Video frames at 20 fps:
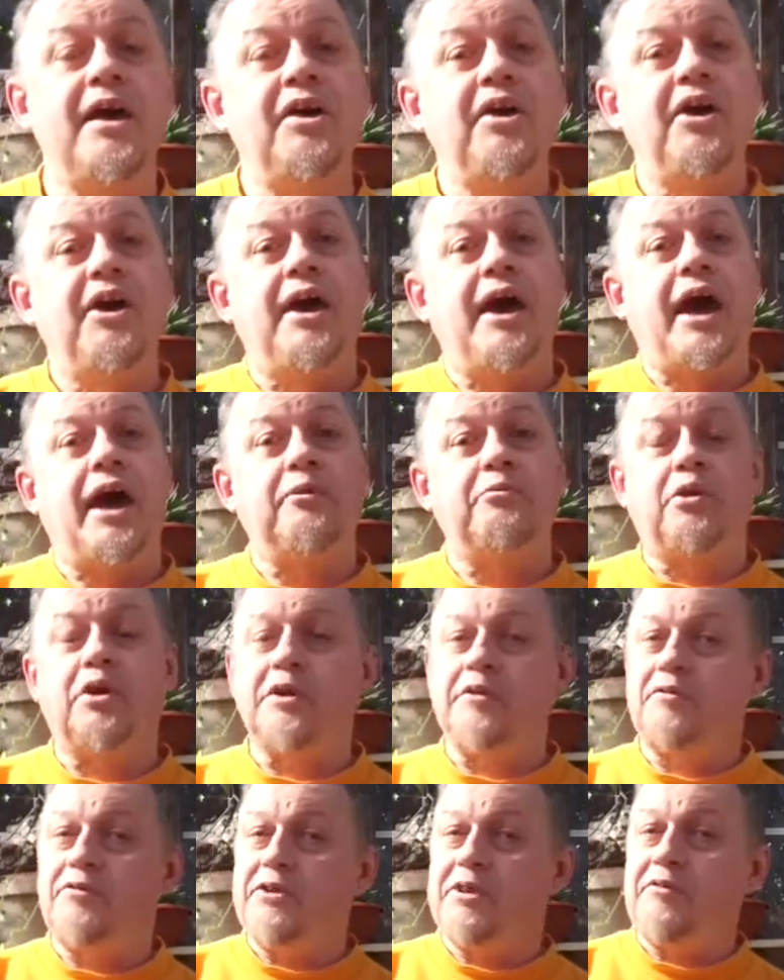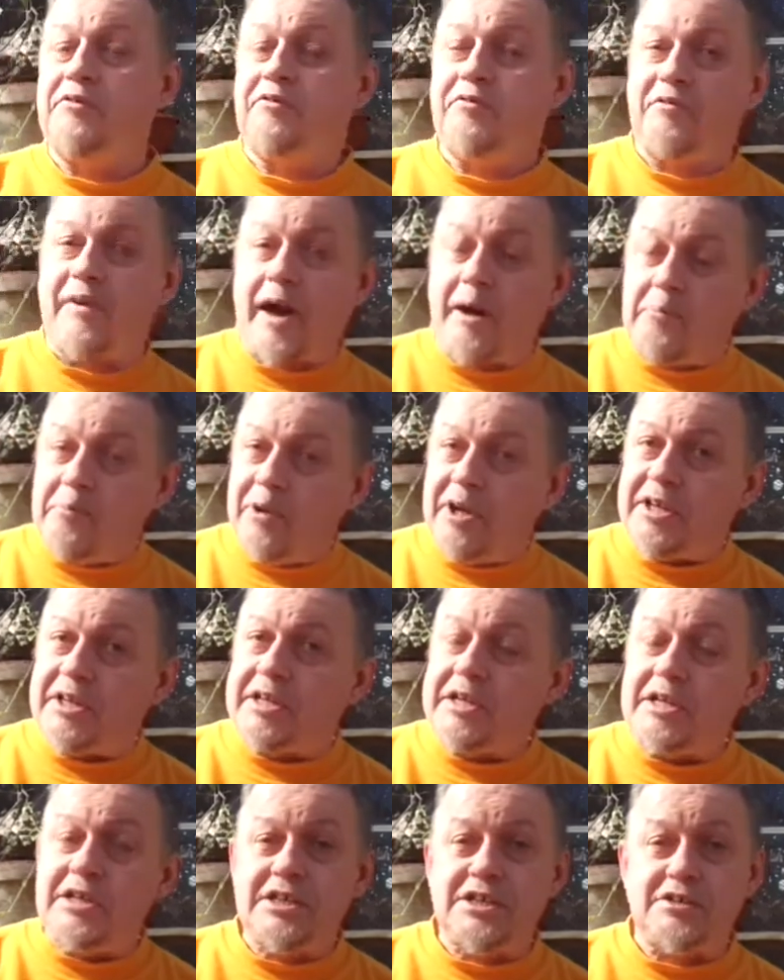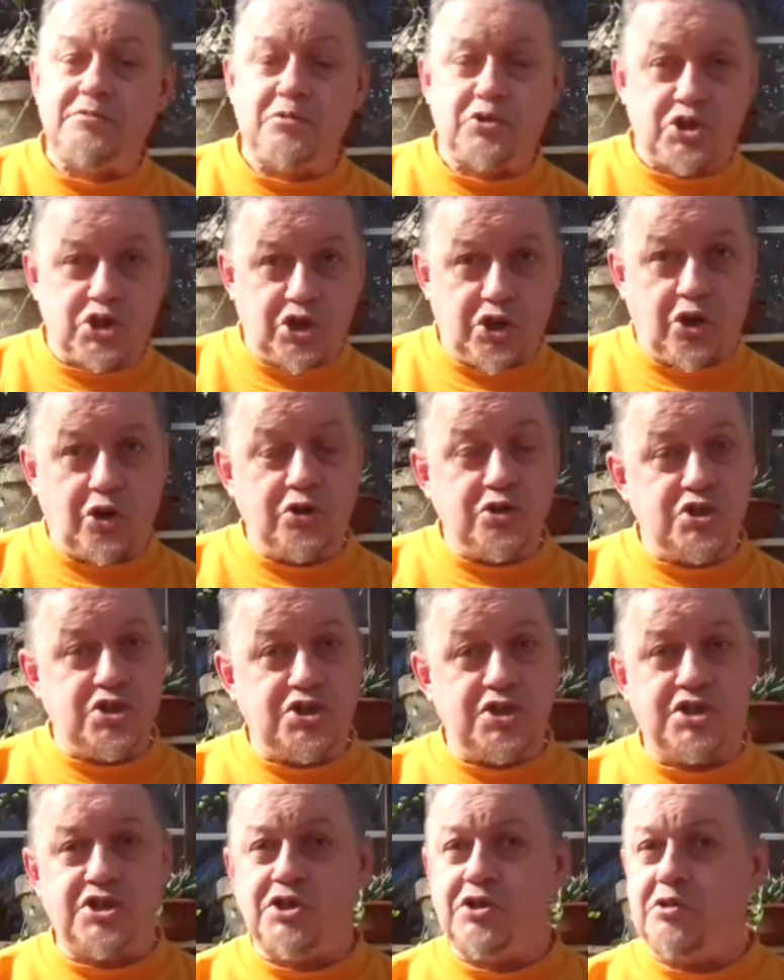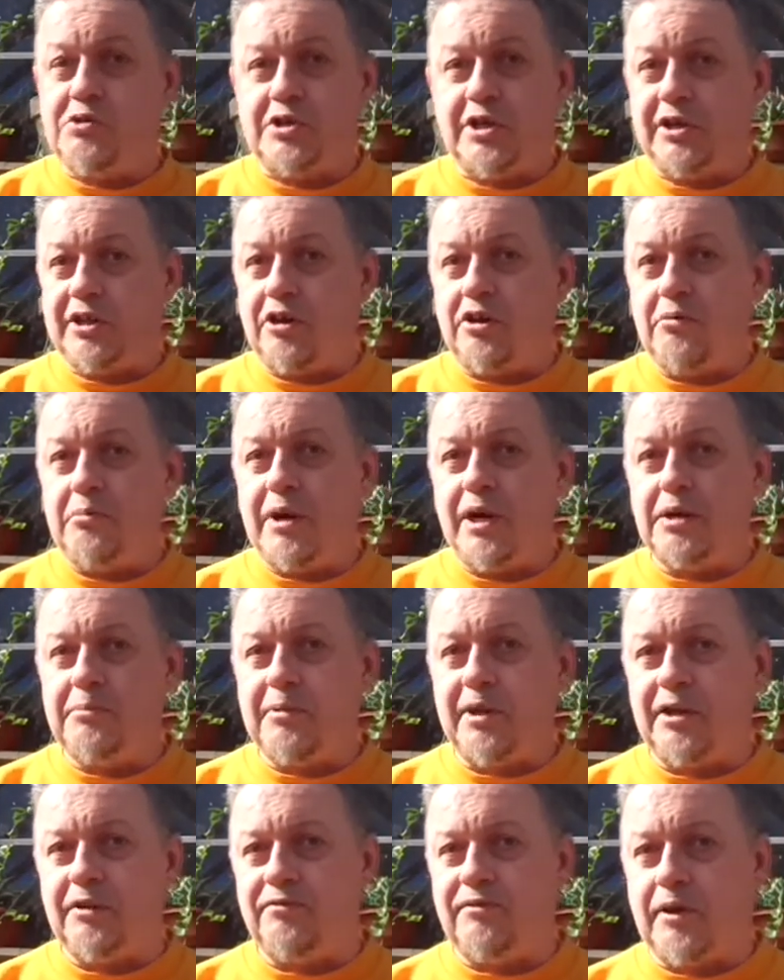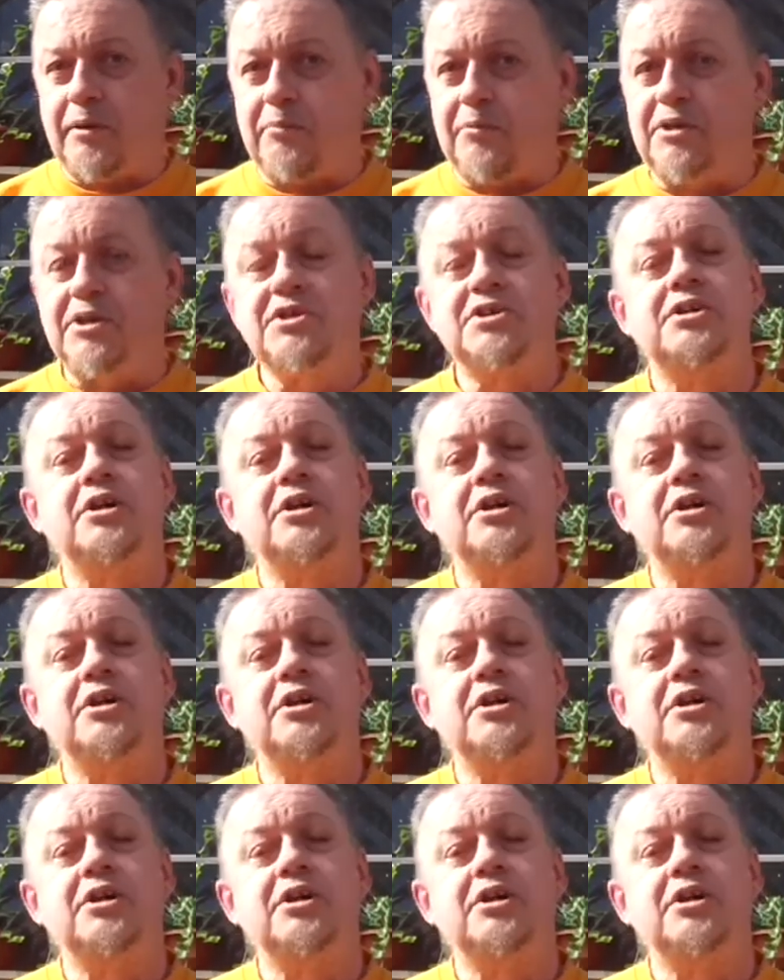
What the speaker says: And one of the families which constitute, and there are many, many families,